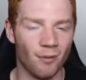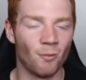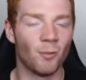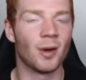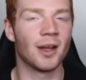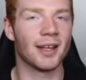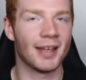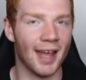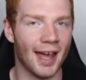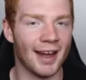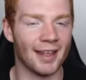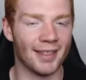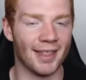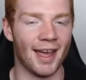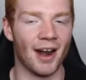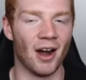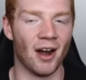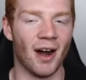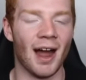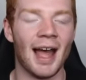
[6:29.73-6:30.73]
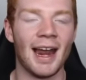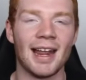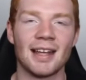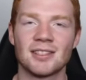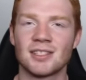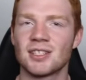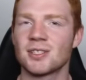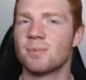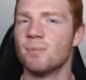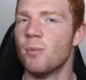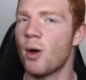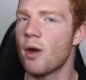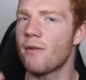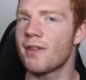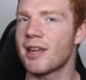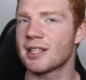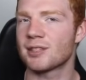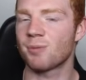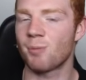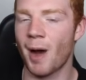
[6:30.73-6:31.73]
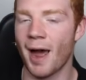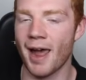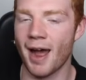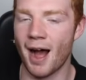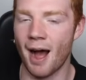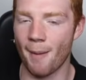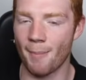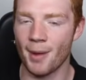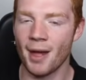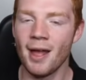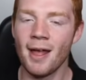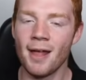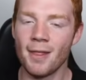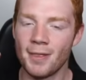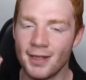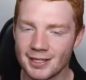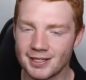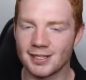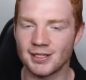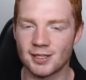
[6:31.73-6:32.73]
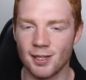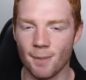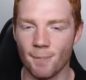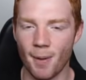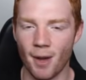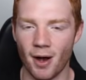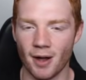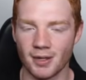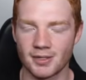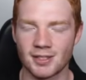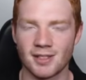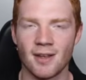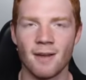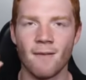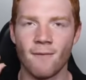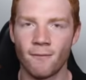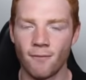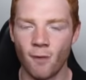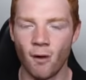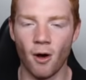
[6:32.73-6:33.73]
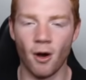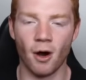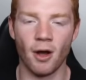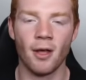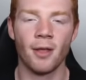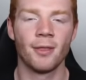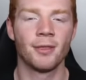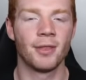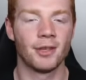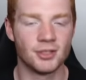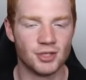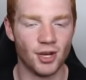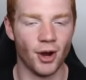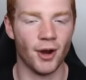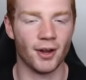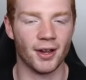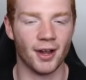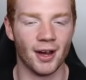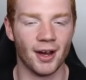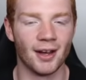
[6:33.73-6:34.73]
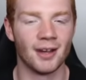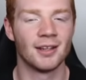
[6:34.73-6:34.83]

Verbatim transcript: we're getting there, all right? It's just moving its way up. This is the box for the Joker